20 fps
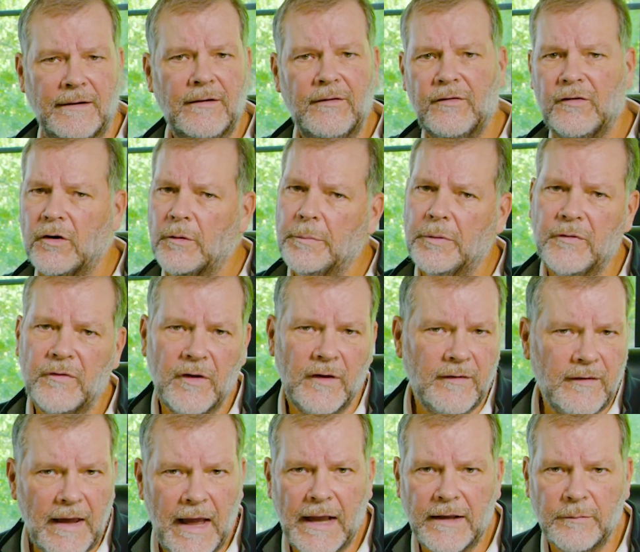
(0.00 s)
to
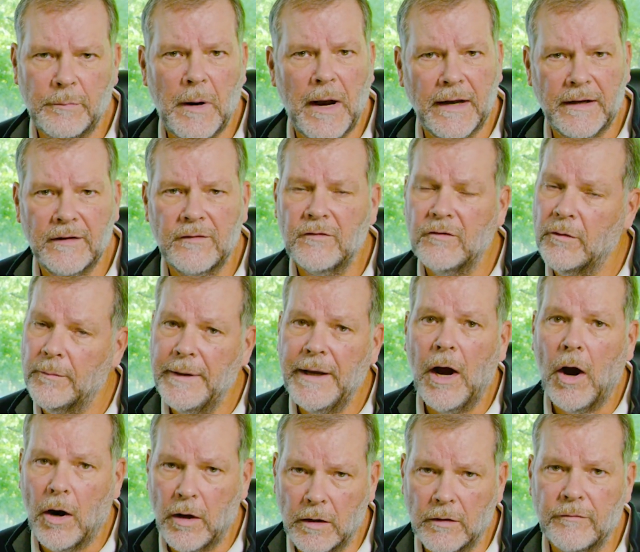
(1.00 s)
0% tax bracket is going to be
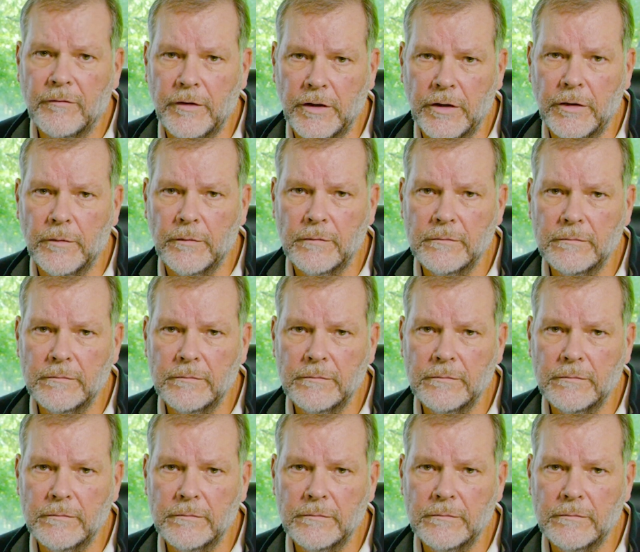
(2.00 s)
harder for you.